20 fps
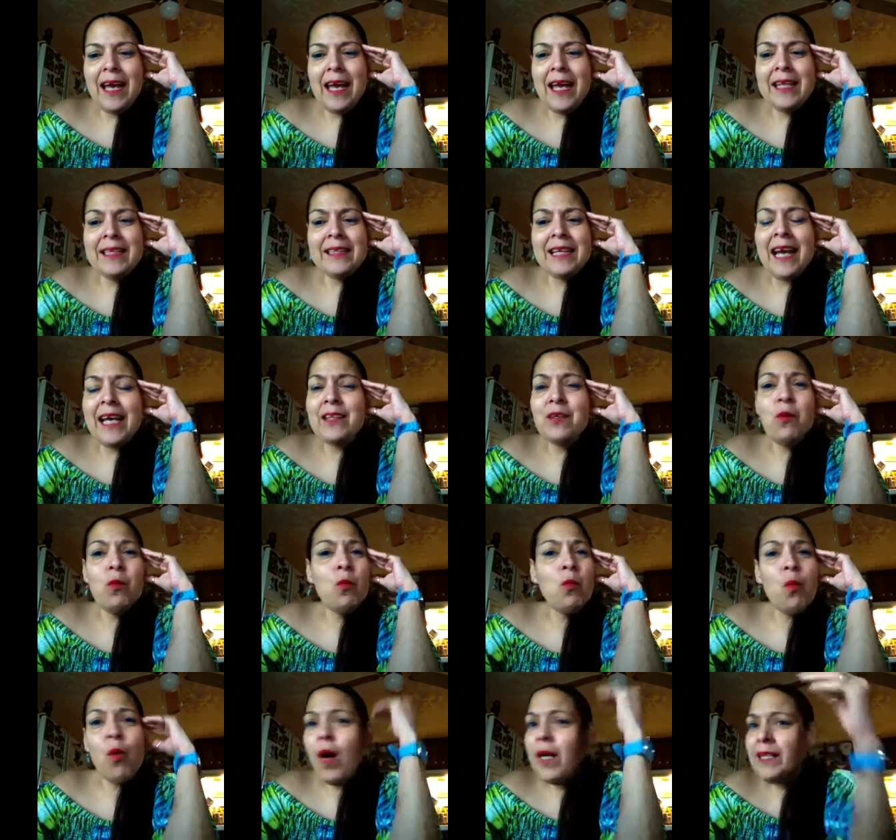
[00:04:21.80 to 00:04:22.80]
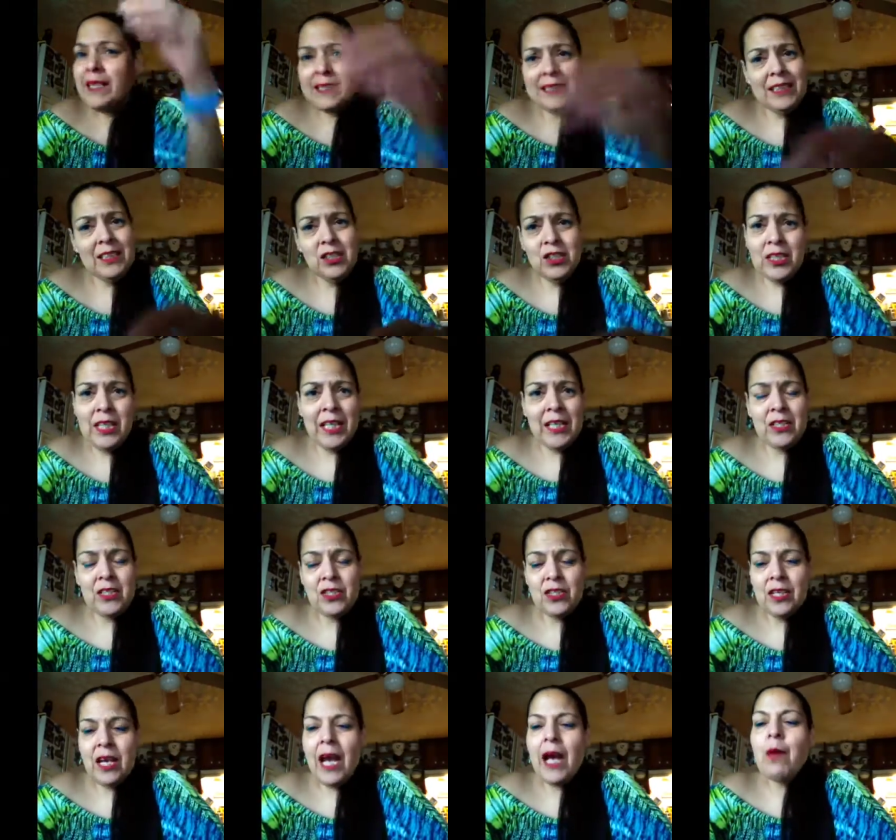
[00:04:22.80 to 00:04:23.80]
And I don't want it to
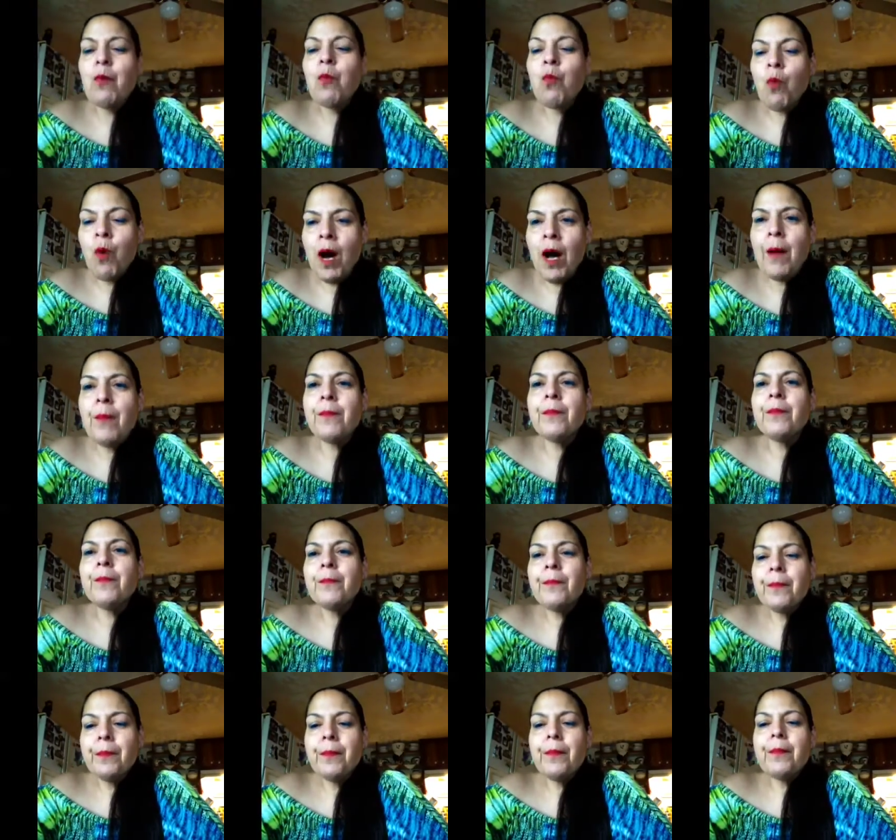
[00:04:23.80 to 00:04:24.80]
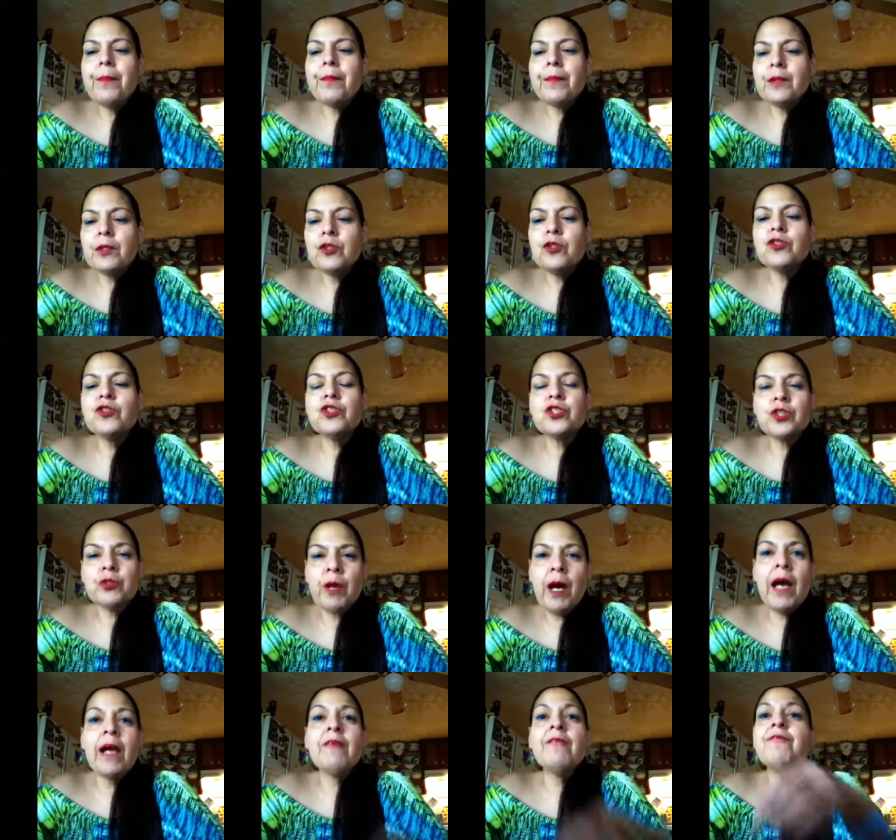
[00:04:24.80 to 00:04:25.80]
change. I want to
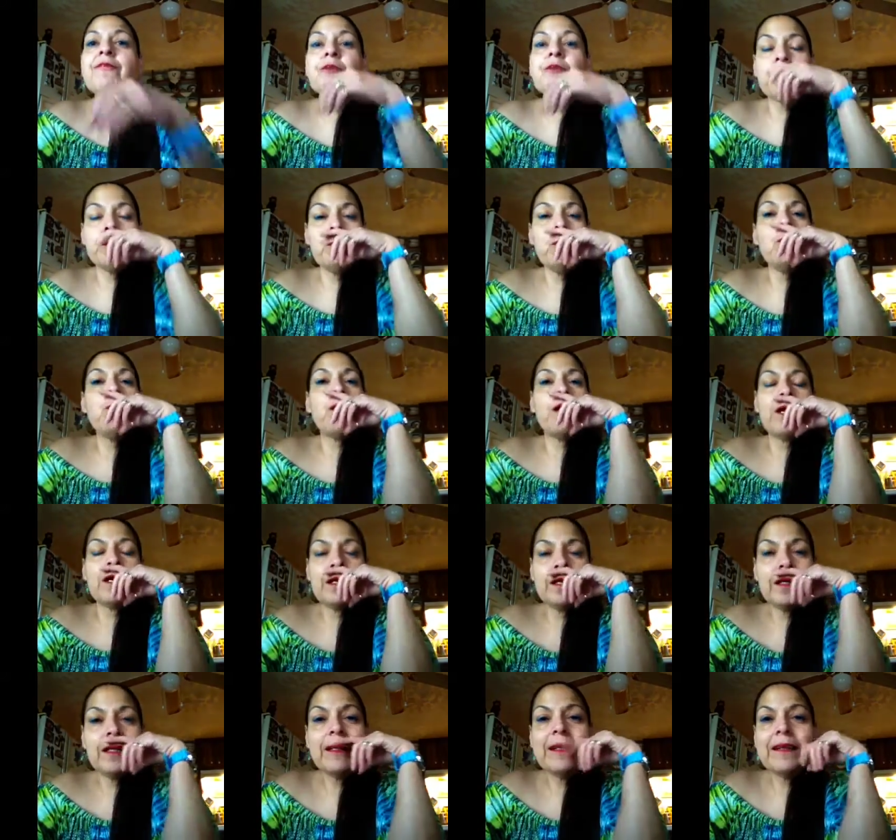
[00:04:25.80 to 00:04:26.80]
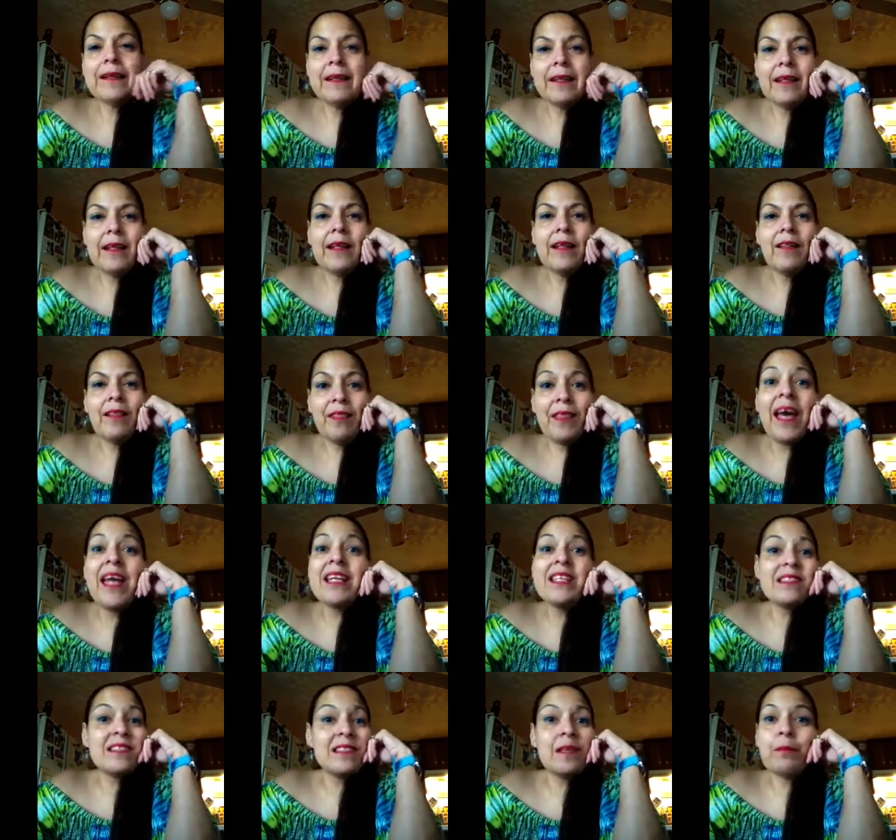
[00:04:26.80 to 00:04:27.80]
strive for more. That
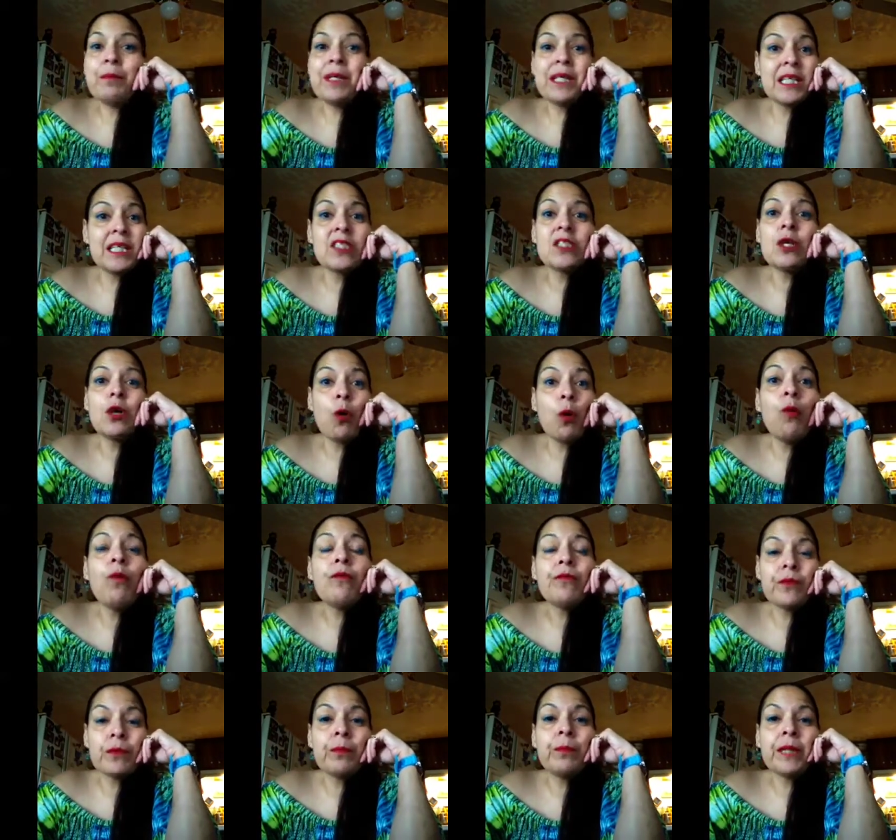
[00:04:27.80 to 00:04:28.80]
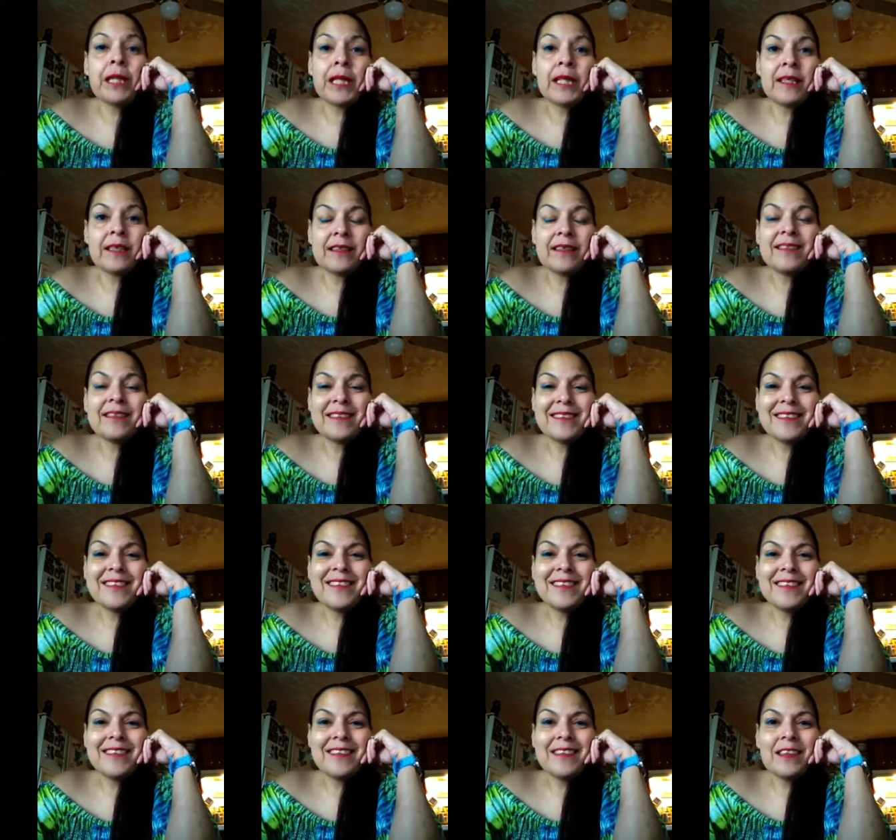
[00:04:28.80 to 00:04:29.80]
is the biggest goal for me.
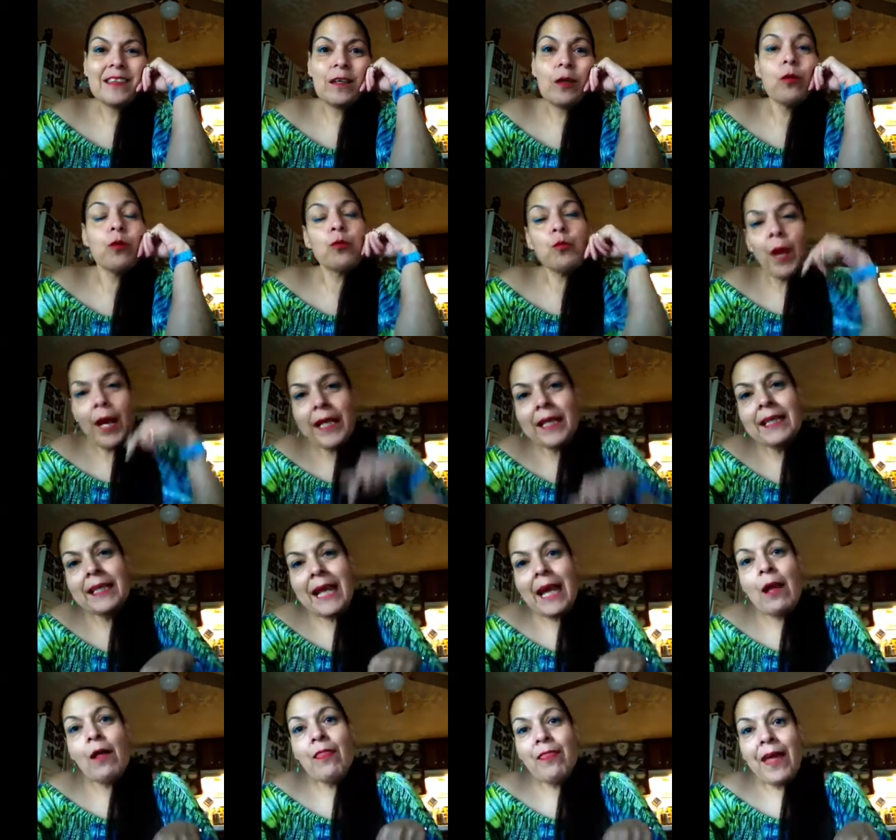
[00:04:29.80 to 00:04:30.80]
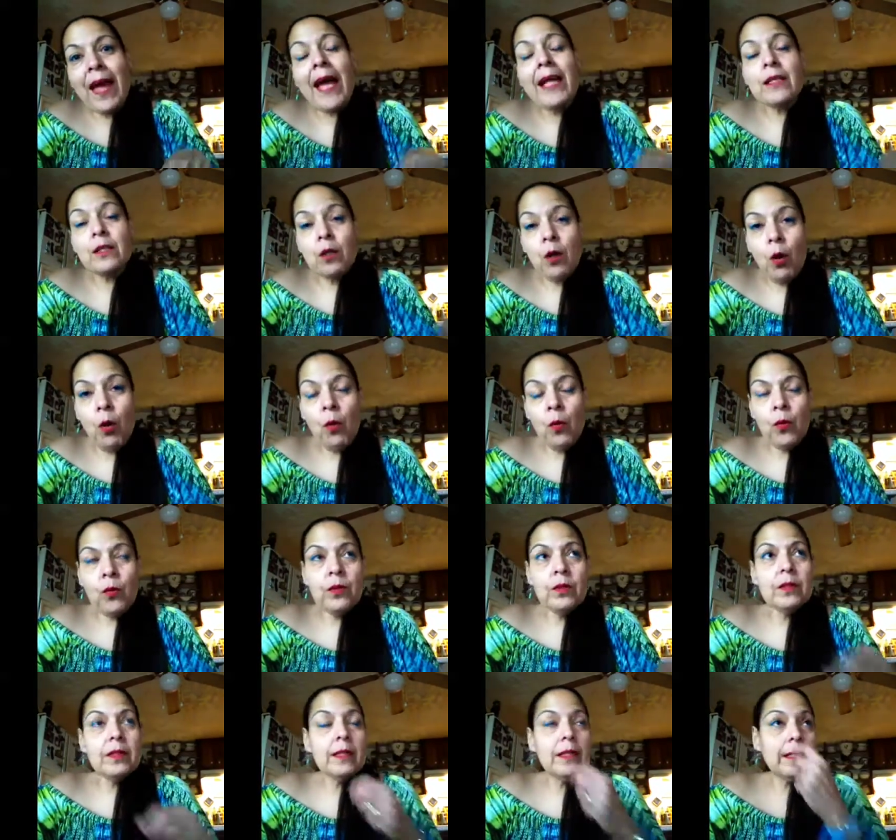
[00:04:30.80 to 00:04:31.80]
Right now, that
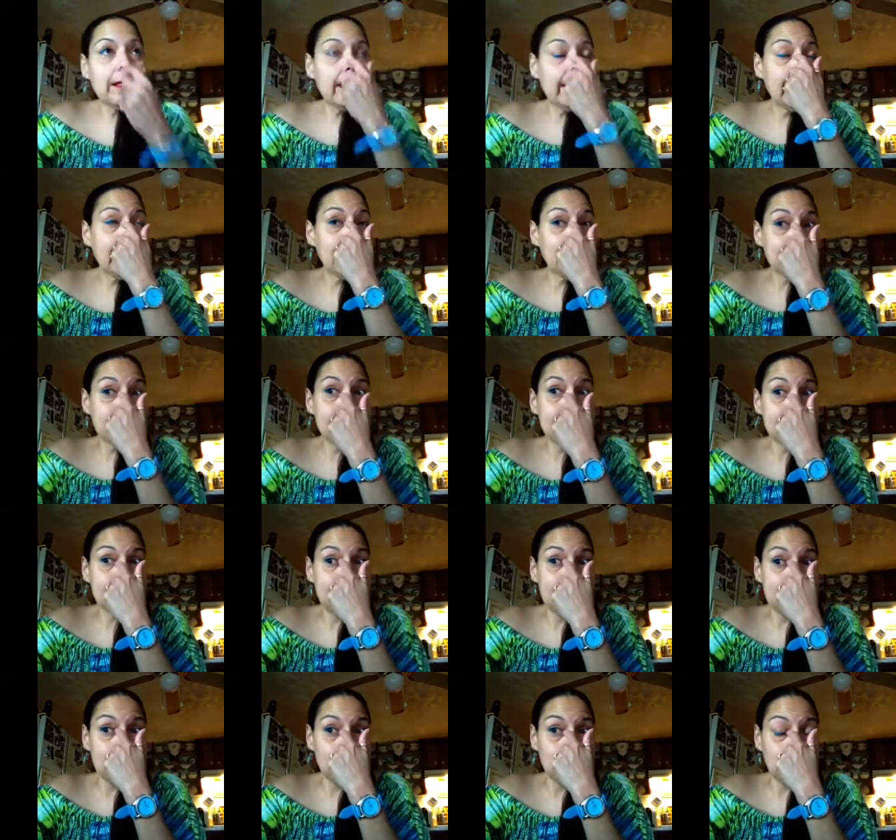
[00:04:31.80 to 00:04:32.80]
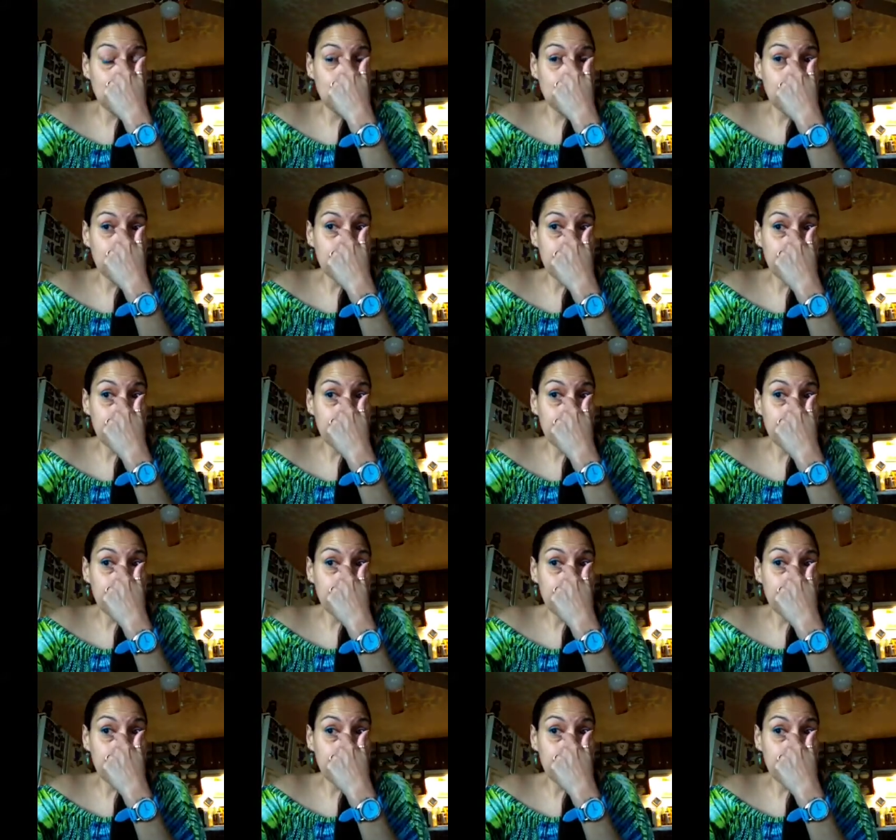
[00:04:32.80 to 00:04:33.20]
goal is continual